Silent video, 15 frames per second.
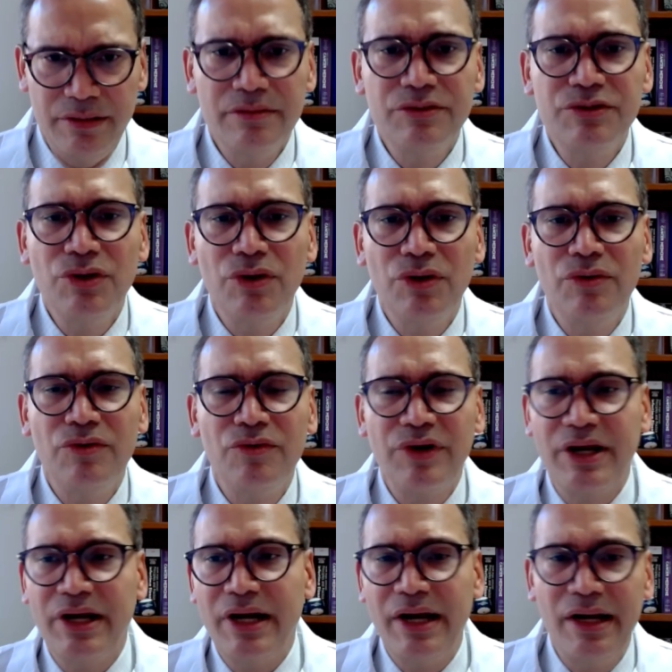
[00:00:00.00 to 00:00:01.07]
So
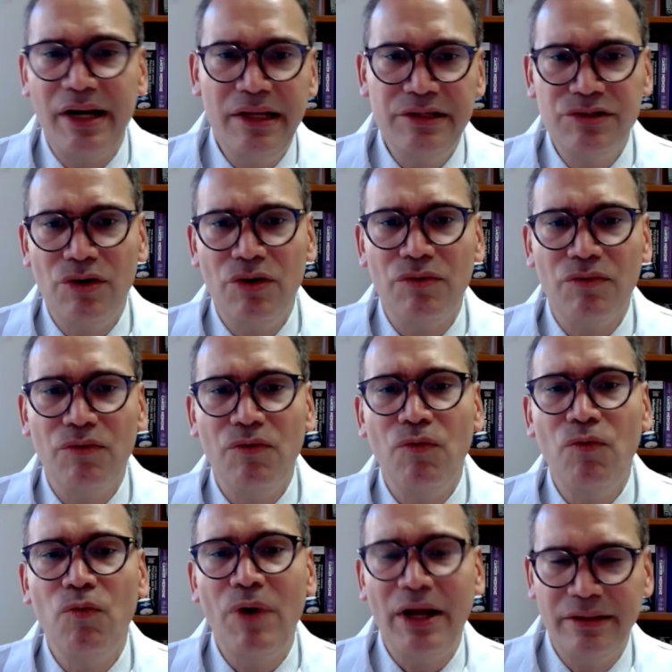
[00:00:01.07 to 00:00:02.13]
regardless of
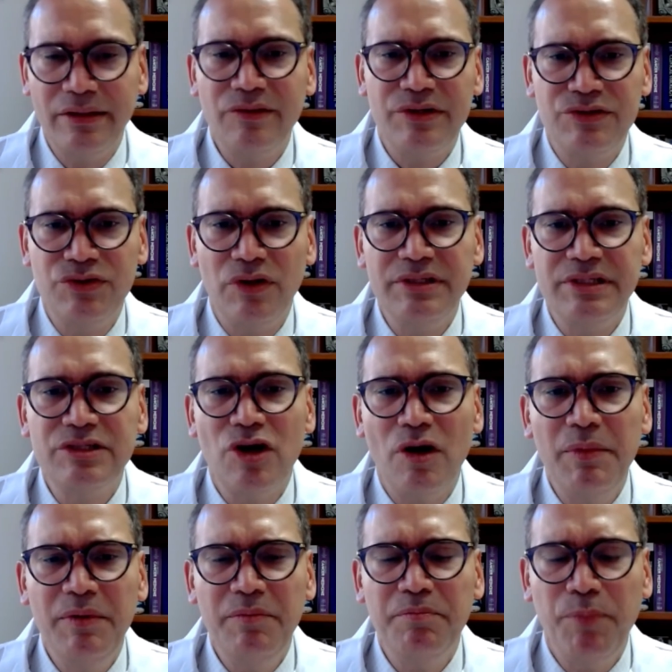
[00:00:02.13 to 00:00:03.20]
what result is
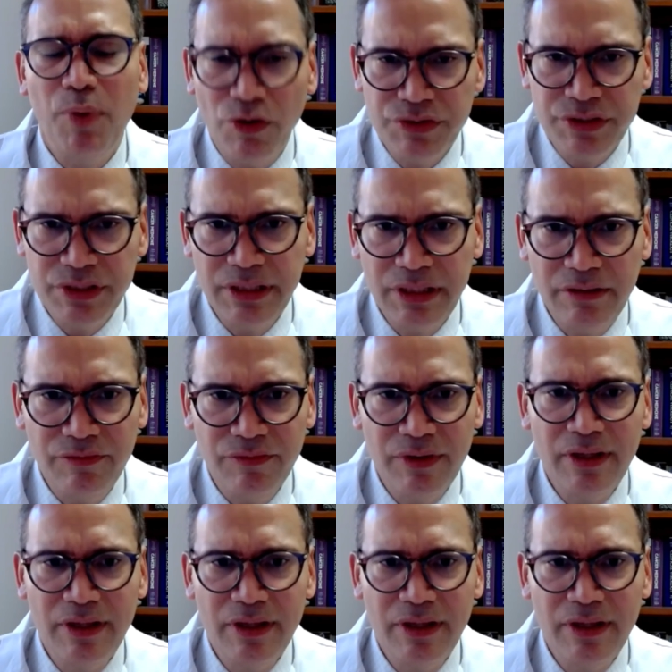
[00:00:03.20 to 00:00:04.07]
coming positive,